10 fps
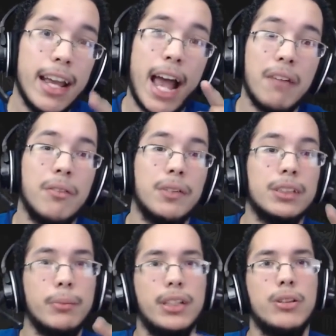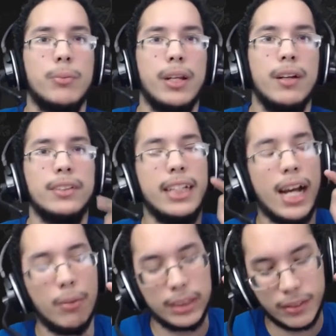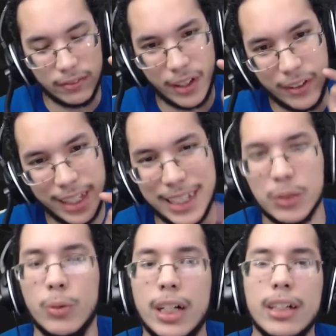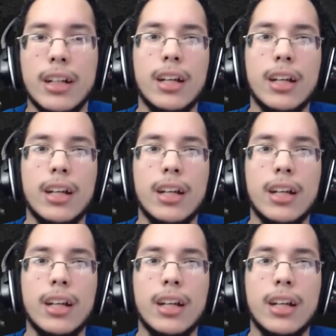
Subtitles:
half of us made it to the playoffs, and I was the very last one,